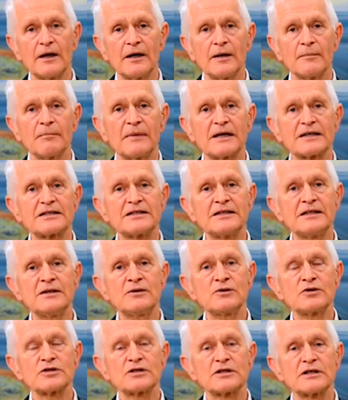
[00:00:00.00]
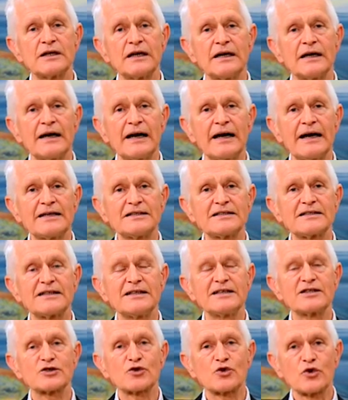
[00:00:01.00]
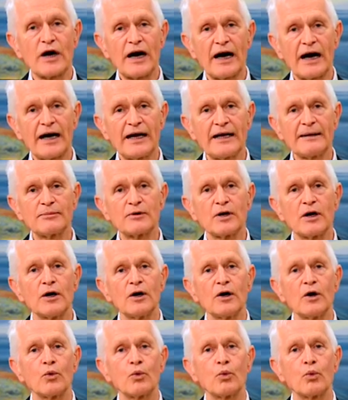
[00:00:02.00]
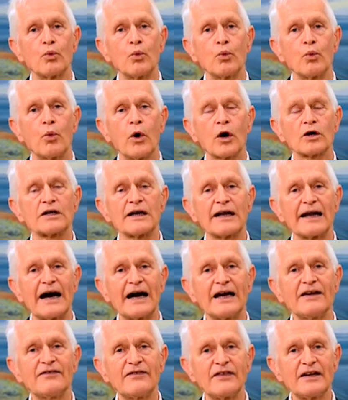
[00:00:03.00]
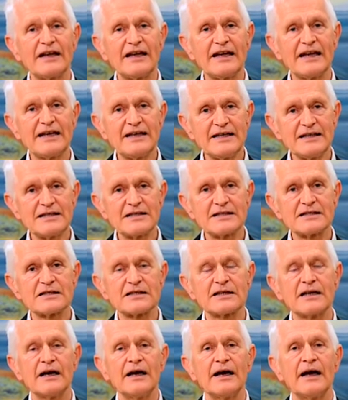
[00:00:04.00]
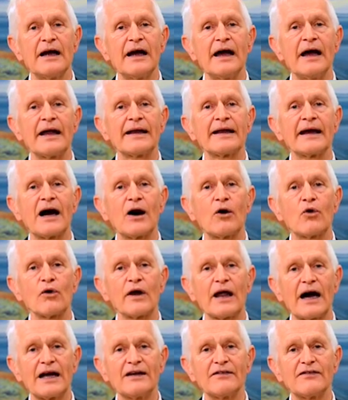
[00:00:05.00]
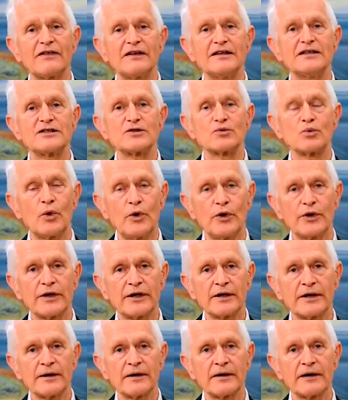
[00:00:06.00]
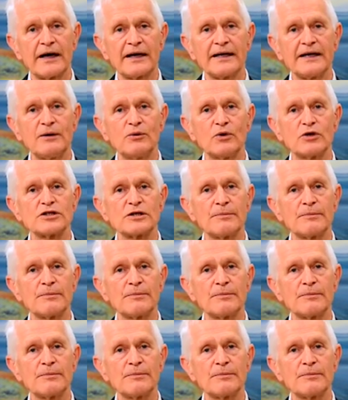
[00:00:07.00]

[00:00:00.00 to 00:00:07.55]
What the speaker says: Martinus has described what life is and how life is working. And he was a